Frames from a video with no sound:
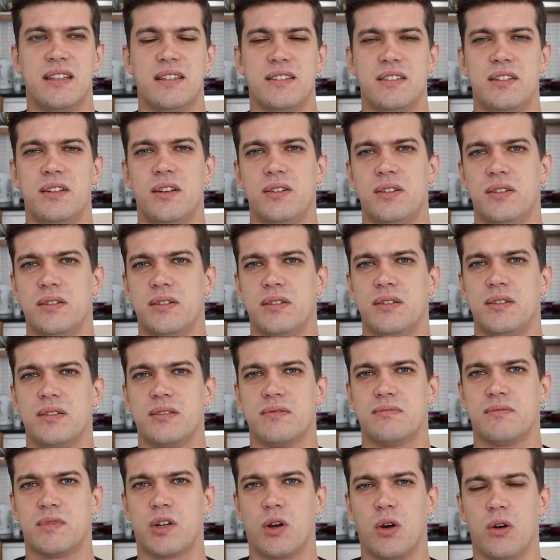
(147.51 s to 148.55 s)
It's not
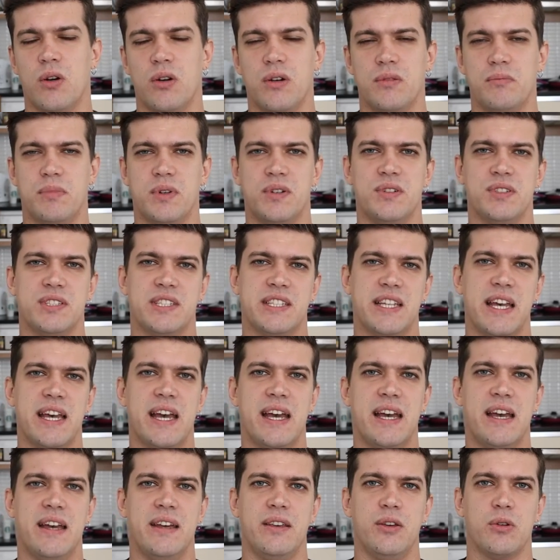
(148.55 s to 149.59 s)
a con per
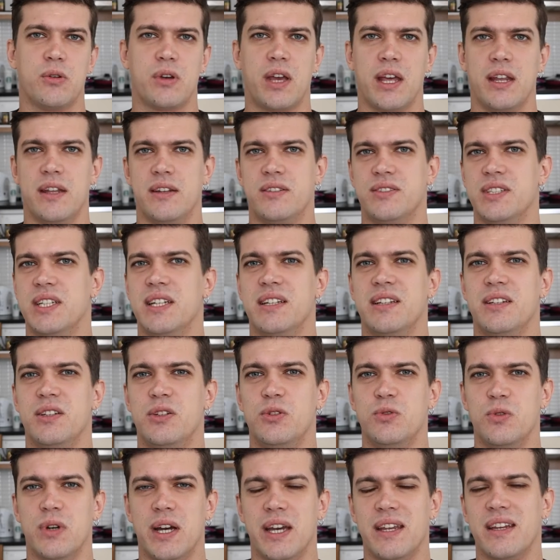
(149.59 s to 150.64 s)
se, you can't really
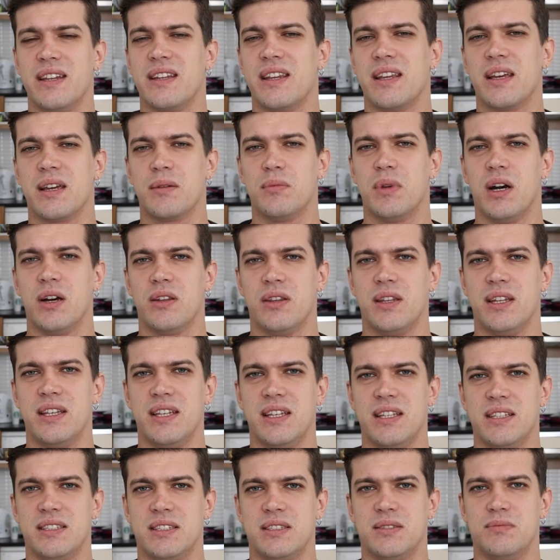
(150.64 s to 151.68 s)
do anything about
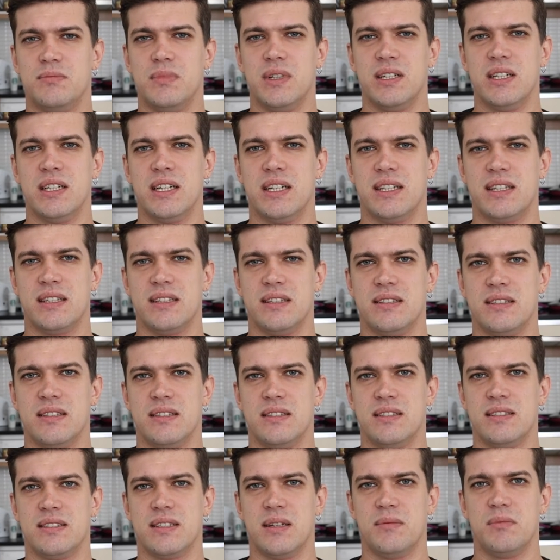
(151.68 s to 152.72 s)
this, but
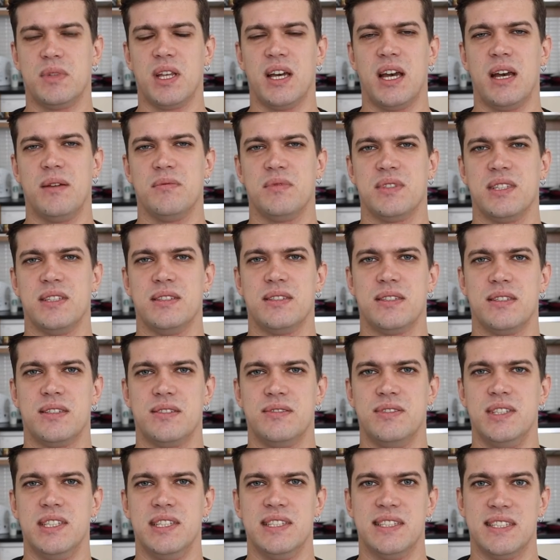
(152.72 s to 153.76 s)
sometimes
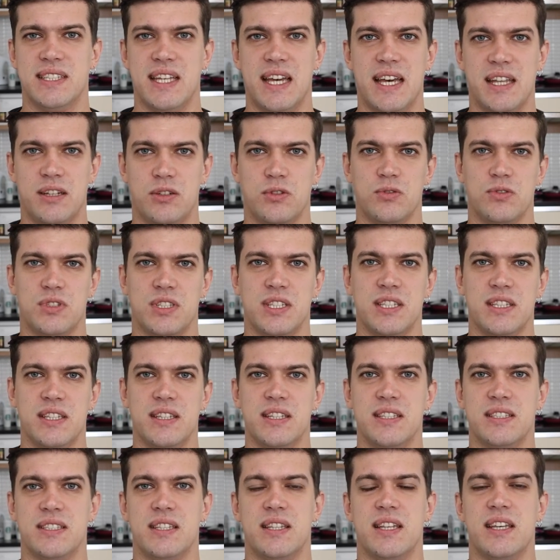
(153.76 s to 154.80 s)
it's really sad to see
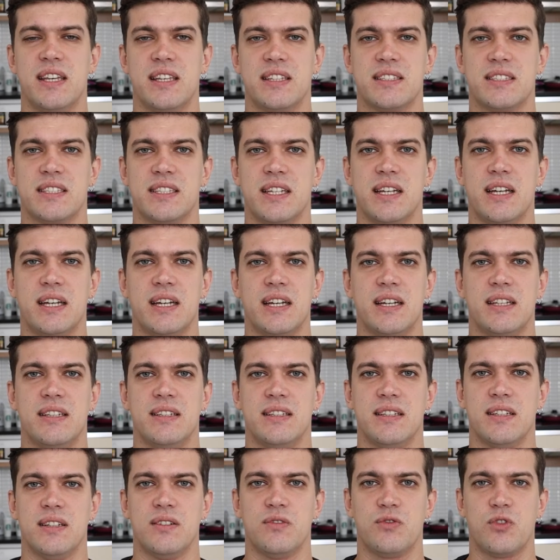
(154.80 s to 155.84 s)
these things,
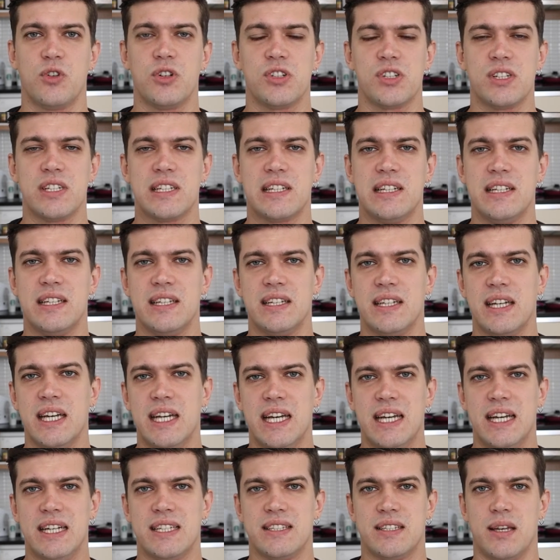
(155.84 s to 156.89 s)
and unfortunately
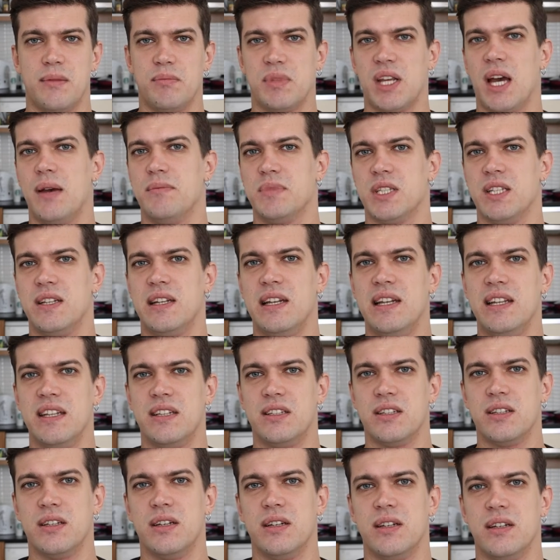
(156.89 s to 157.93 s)
sometimes it
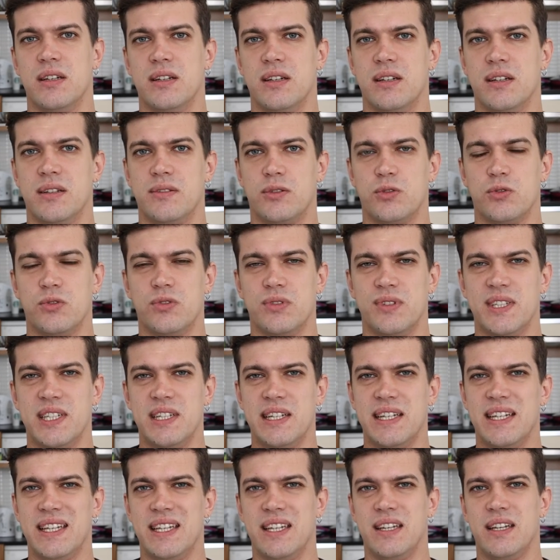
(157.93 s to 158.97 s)
leads to
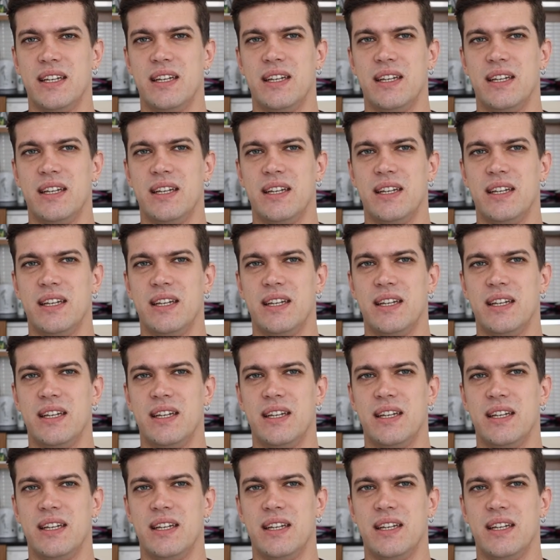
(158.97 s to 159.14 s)
really